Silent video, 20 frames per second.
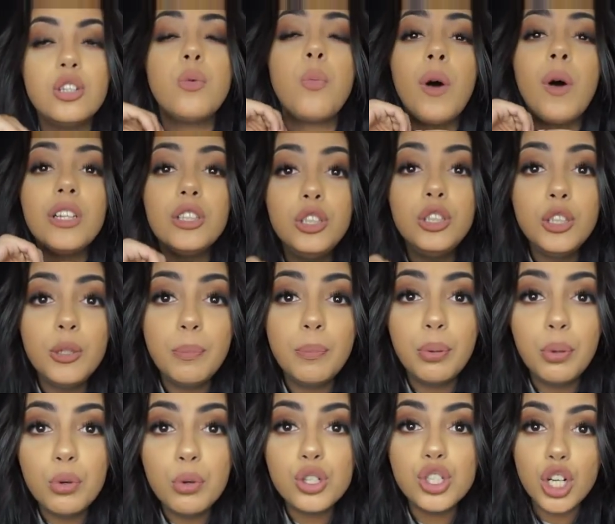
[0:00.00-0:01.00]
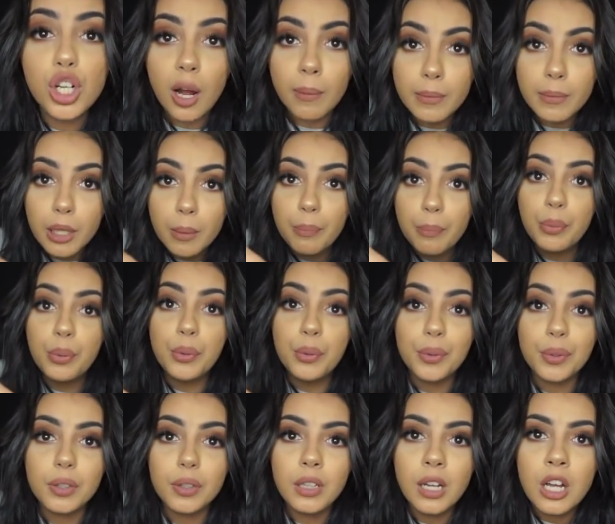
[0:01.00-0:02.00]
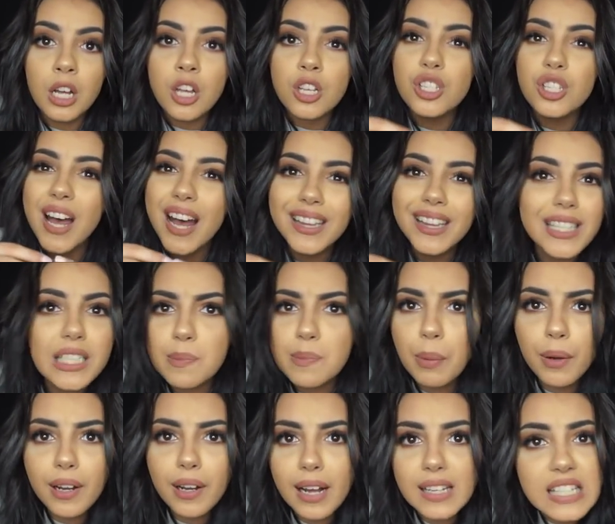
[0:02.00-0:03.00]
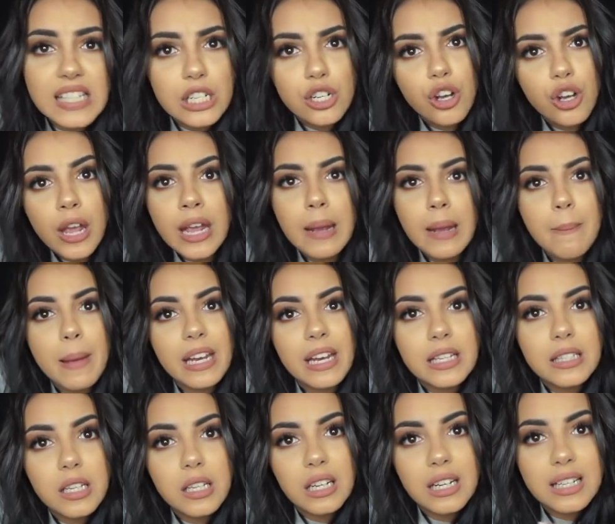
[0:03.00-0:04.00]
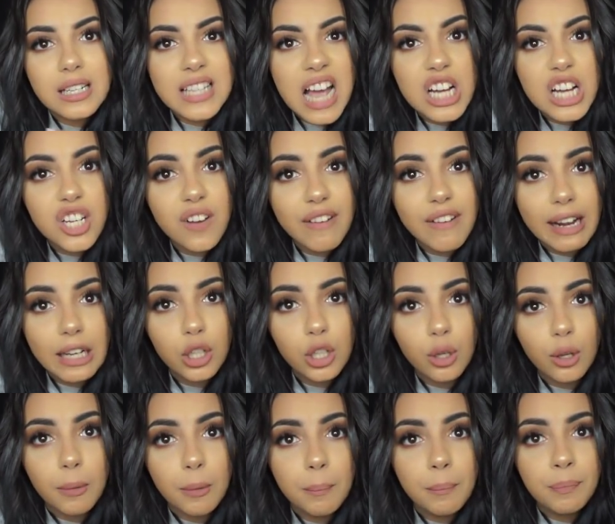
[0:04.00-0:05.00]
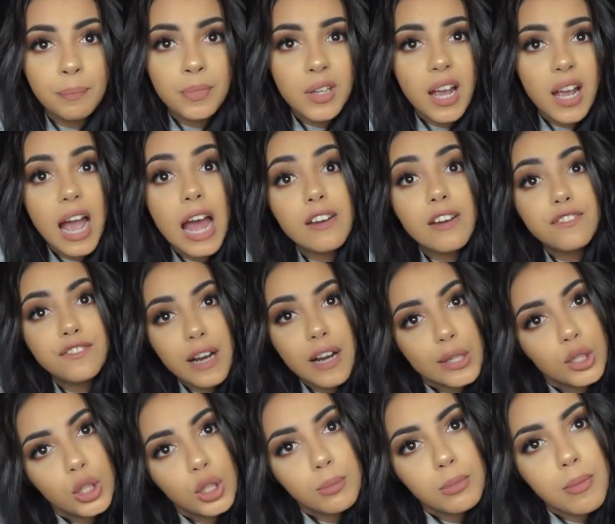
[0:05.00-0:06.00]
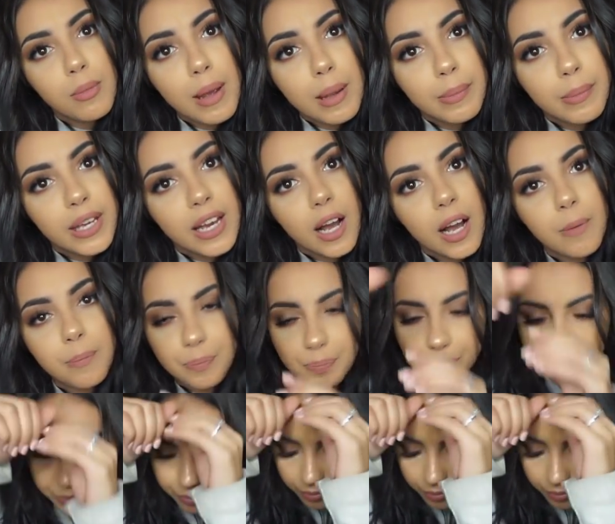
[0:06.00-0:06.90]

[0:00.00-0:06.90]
while you push, I'm going to pull. So at this point, I didn't know he meant he's going to attach a vacuum and vacuum the baby out.